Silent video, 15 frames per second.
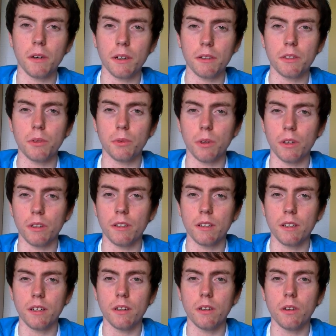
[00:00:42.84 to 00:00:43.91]
how to
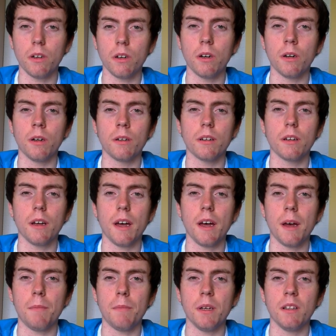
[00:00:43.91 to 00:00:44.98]
run or
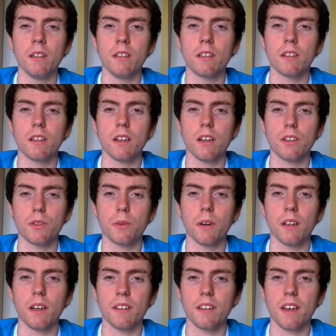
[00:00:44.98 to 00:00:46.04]
build a
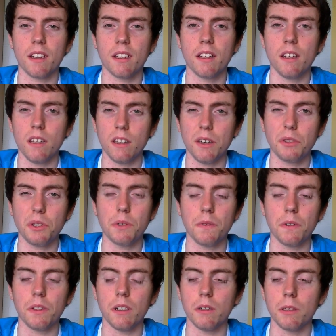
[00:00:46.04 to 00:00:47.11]
Twilight deck, this is
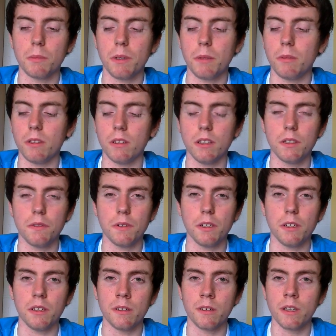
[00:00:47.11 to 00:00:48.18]
for those people, this is for
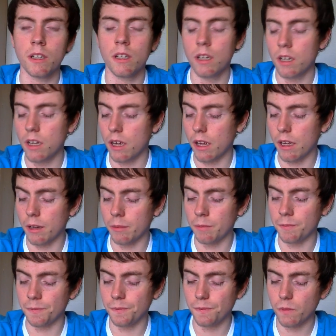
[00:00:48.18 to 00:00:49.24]
you.
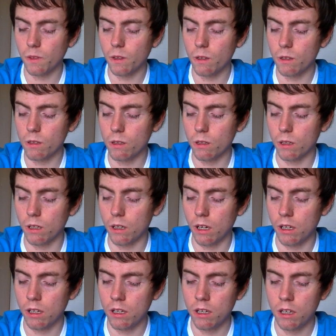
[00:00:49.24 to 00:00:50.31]
So
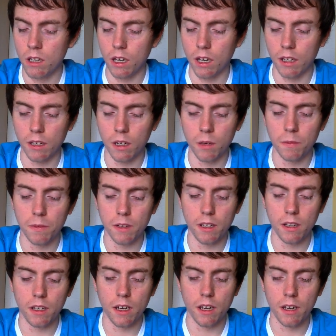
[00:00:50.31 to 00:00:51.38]
yeah, and
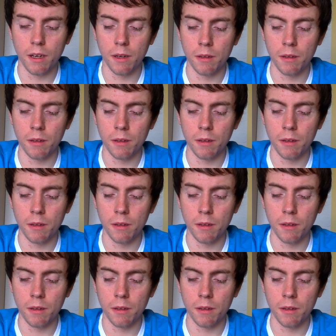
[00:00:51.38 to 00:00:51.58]
hopefully